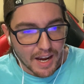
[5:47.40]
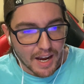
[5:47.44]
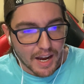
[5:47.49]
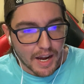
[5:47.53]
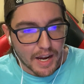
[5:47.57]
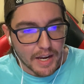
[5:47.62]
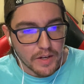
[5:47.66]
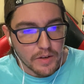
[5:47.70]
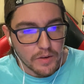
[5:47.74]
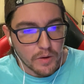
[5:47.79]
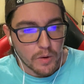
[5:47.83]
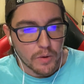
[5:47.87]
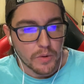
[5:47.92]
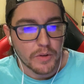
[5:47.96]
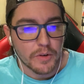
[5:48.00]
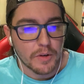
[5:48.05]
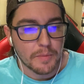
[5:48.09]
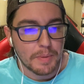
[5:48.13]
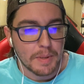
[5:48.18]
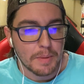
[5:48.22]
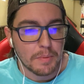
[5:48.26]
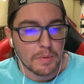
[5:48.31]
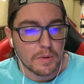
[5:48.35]
I know there
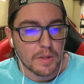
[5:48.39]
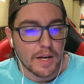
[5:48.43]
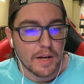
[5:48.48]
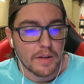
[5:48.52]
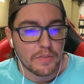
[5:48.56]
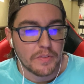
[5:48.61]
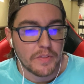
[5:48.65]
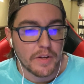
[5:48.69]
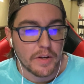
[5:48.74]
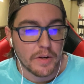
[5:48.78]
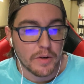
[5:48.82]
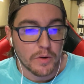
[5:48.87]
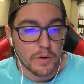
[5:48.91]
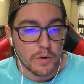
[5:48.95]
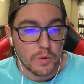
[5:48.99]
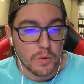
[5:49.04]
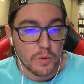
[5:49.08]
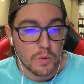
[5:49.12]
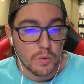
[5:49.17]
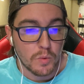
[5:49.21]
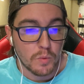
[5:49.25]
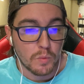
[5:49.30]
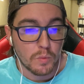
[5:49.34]
are people out there
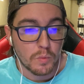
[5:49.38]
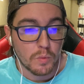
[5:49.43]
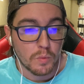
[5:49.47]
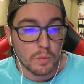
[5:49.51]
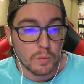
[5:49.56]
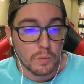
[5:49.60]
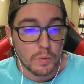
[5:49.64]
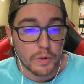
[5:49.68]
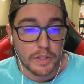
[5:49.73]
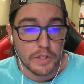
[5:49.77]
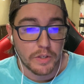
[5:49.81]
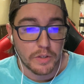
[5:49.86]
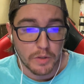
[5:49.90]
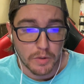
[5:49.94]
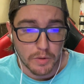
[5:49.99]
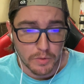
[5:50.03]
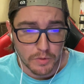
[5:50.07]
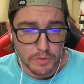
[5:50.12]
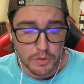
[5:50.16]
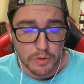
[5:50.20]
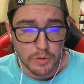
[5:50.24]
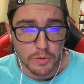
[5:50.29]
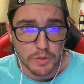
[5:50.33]
who wouldn't know
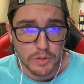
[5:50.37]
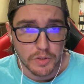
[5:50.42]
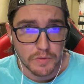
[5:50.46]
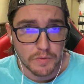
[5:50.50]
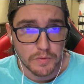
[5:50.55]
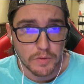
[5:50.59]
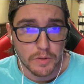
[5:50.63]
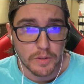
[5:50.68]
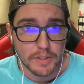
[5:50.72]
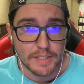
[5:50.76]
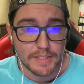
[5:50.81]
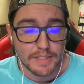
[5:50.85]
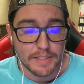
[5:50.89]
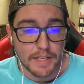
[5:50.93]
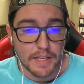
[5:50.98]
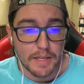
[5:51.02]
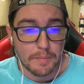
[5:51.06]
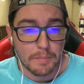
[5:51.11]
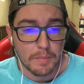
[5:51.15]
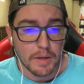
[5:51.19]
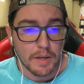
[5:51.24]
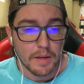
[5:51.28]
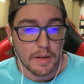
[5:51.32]
George Floyd's
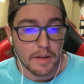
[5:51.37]
name